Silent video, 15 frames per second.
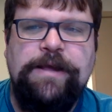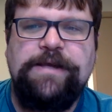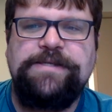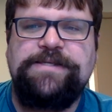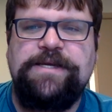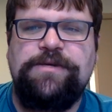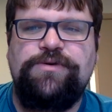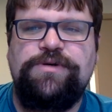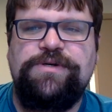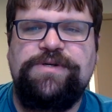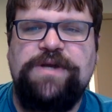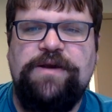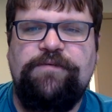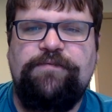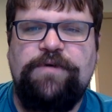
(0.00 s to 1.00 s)
It's
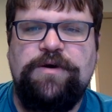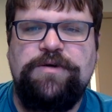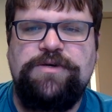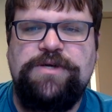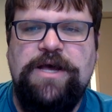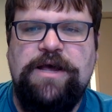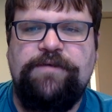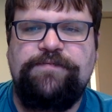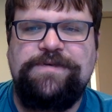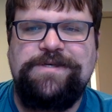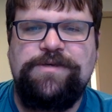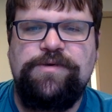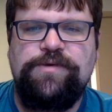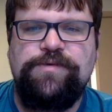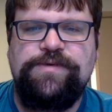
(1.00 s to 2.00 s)
interesting, first off,
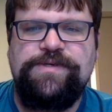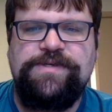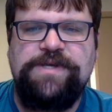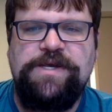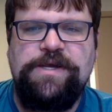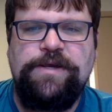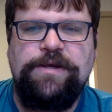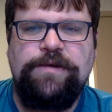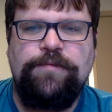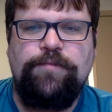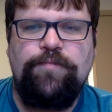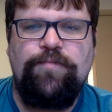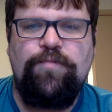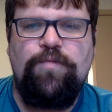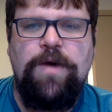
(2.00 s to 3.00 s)
to see
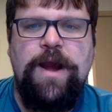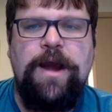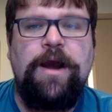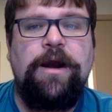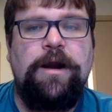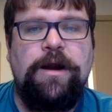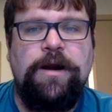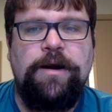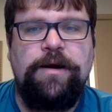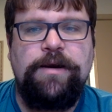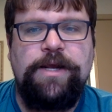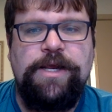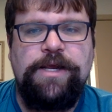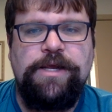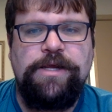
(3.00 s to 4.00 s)
where
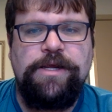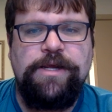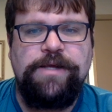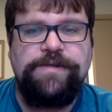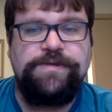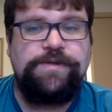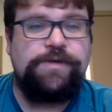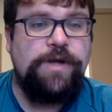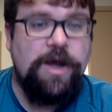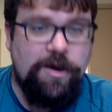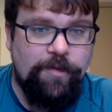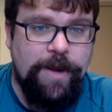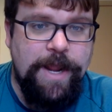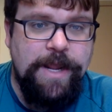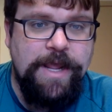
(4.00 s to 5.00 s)
he is
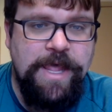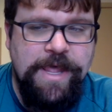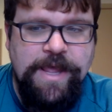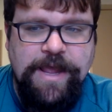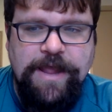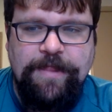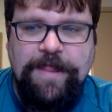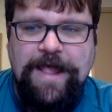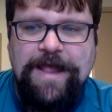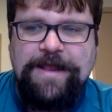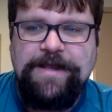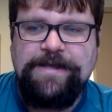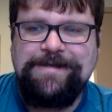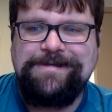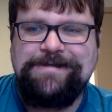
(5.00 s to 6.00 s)
going, and
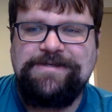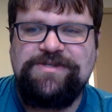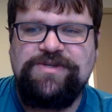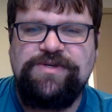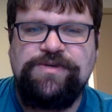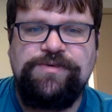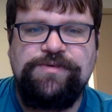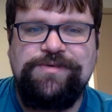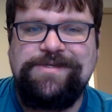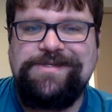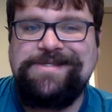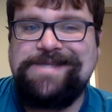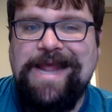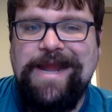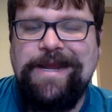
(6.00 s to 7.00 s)
that is to
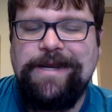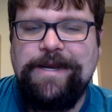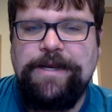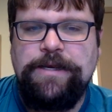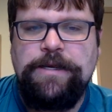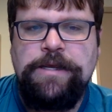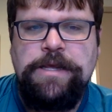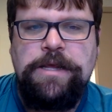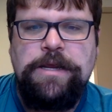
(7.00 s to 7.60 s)
Sidon.